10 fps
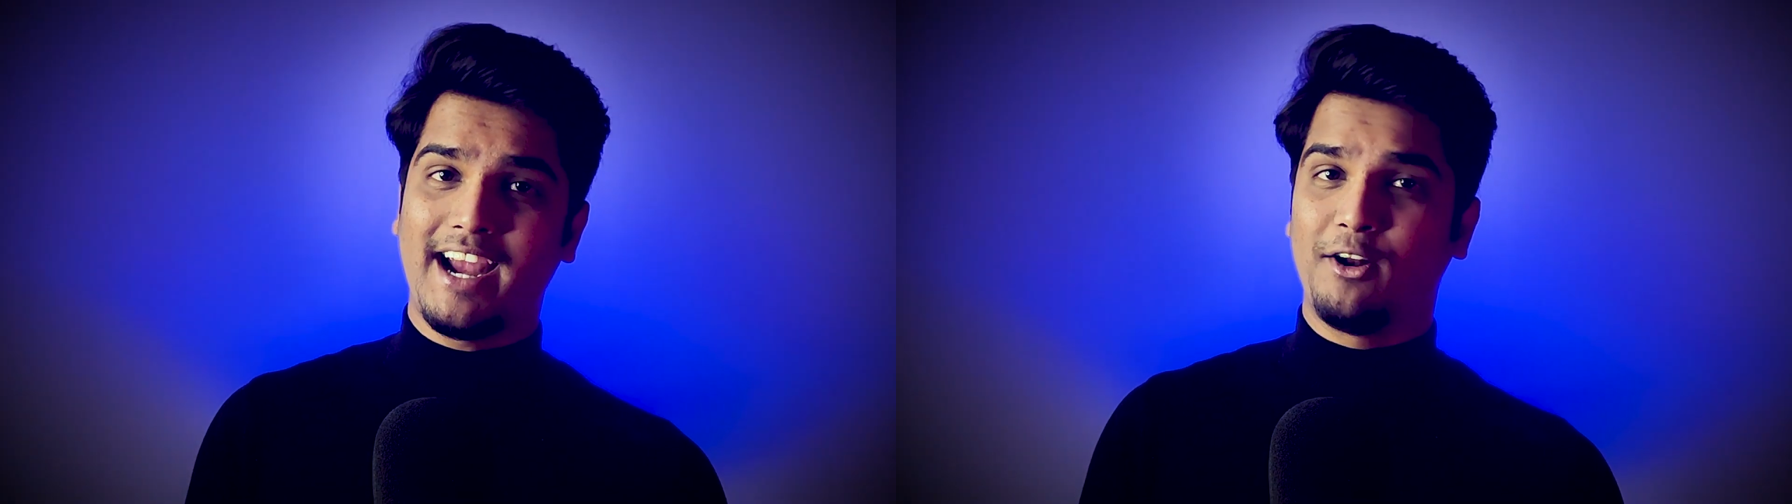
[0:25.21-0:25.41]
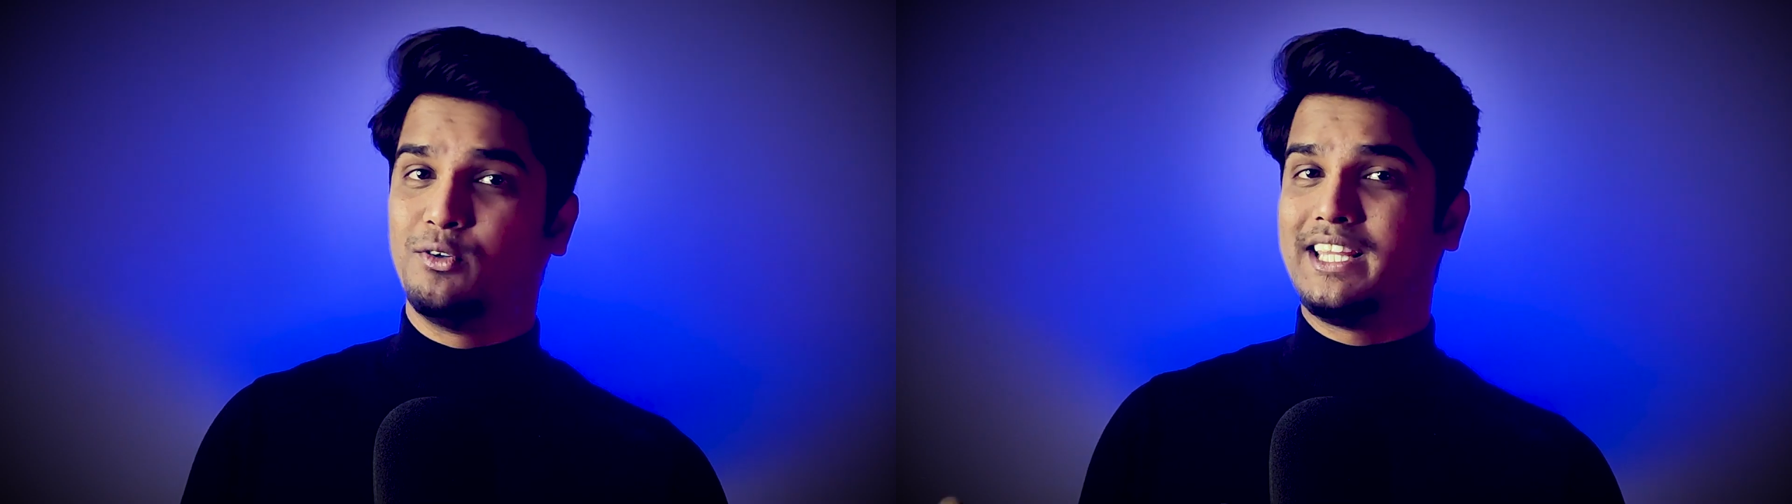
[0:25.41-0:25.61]

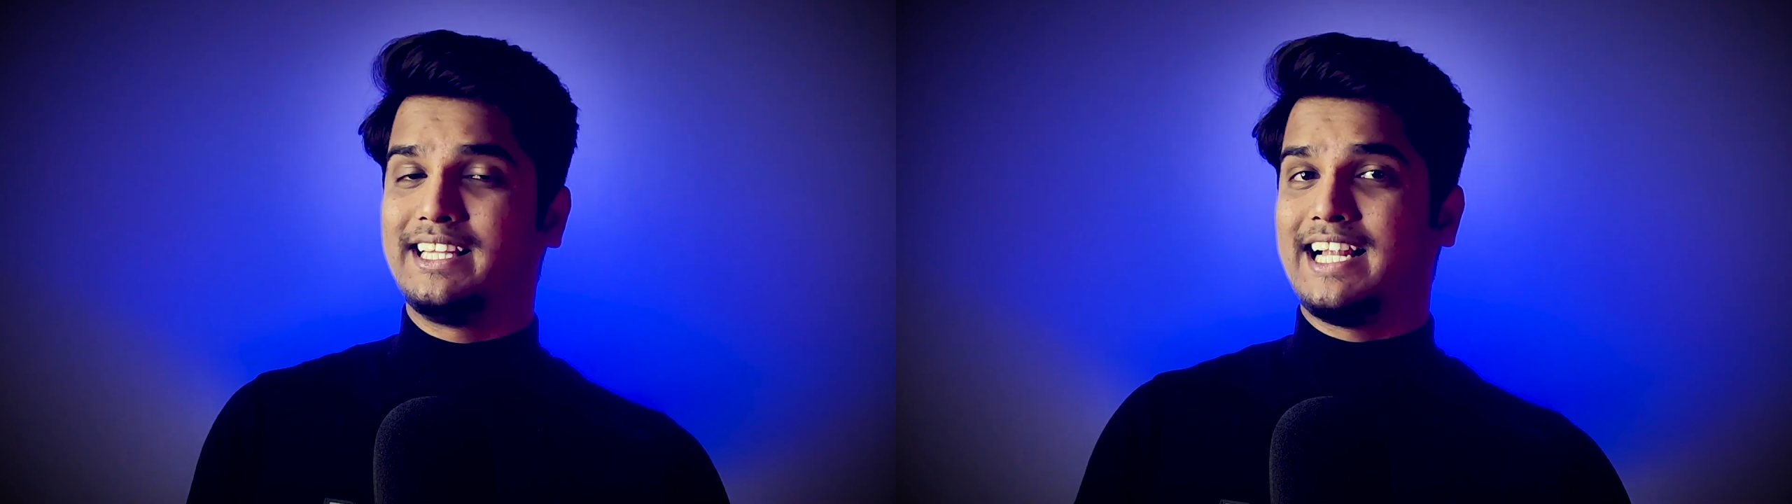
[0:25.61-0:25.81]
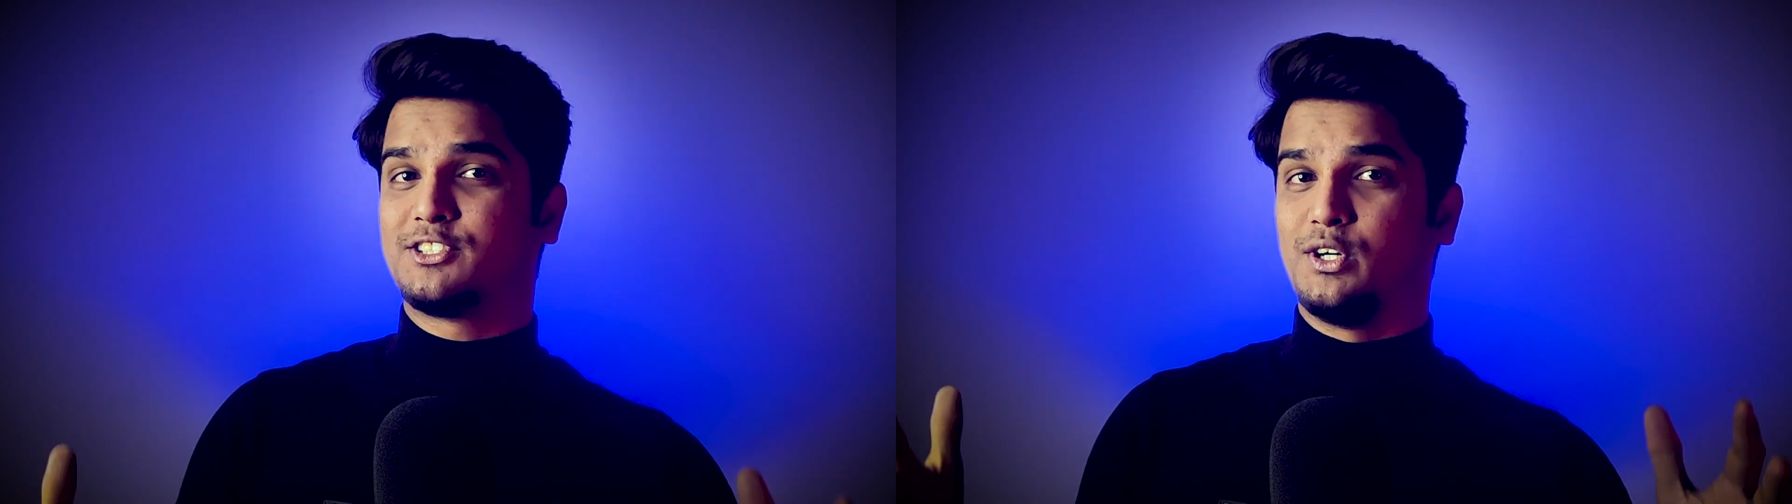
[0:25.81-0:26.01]
I don't
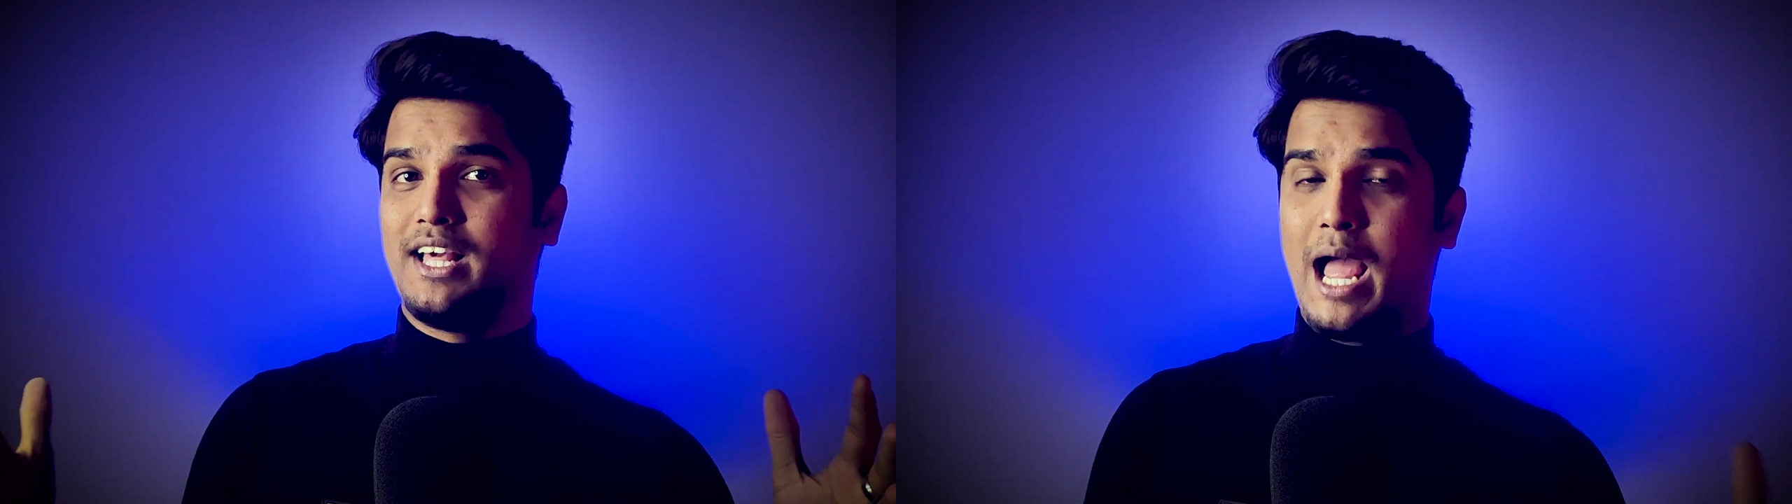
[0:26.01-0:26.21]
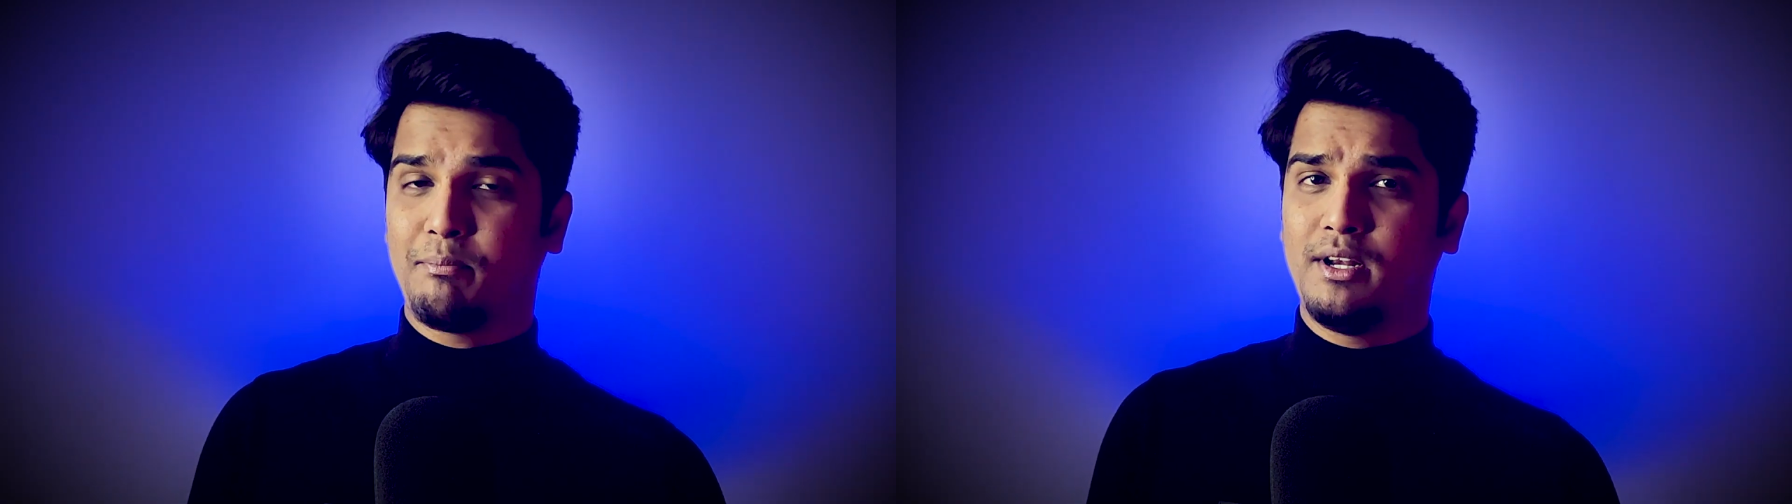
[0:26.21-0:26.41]
think that's gonna
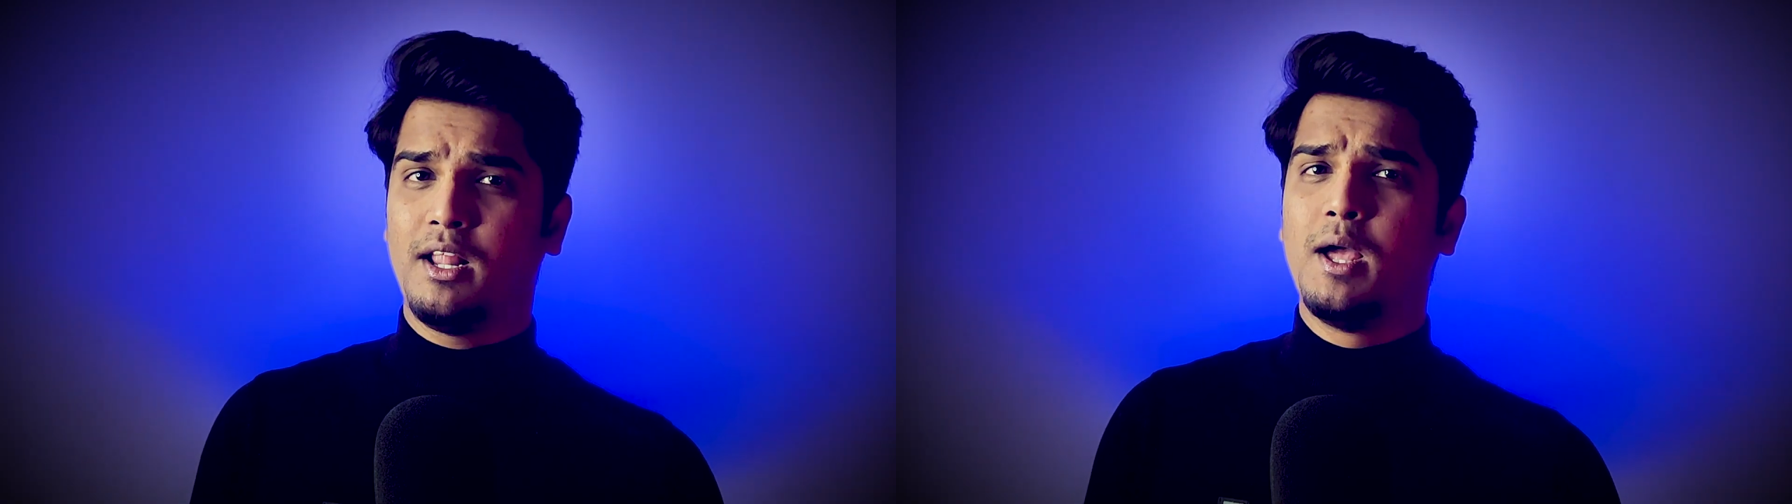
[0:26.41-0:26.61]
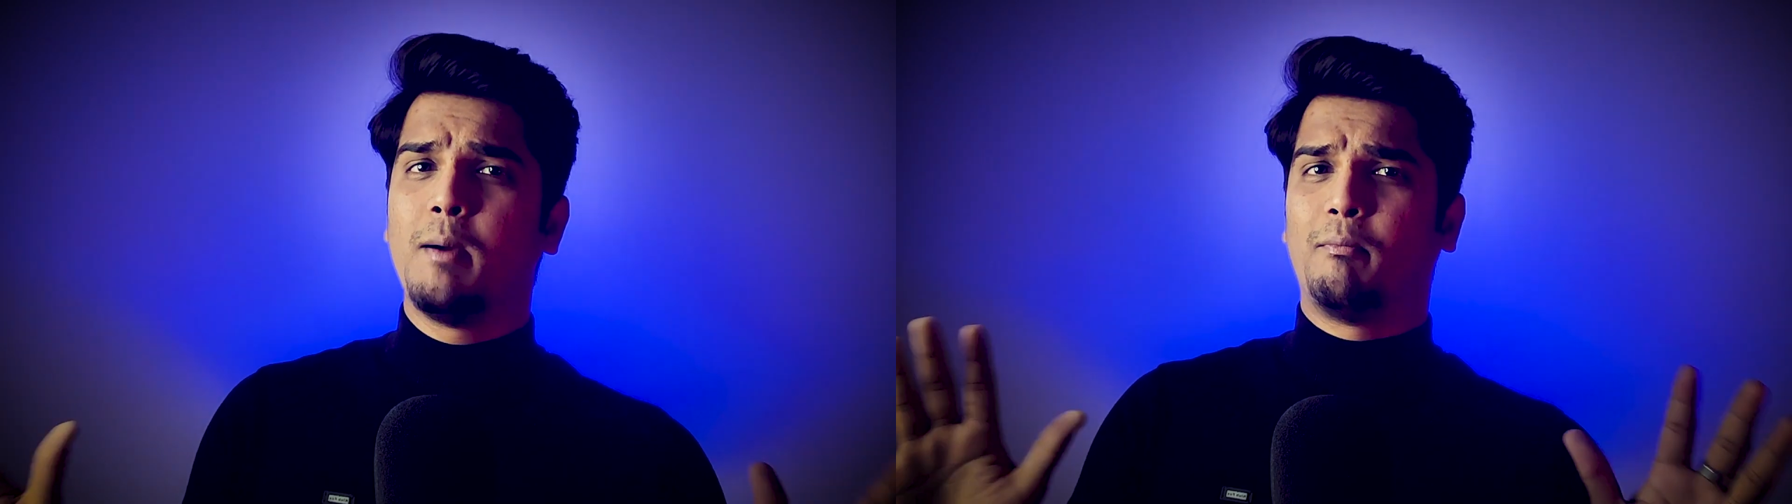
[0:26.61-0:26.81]
happen.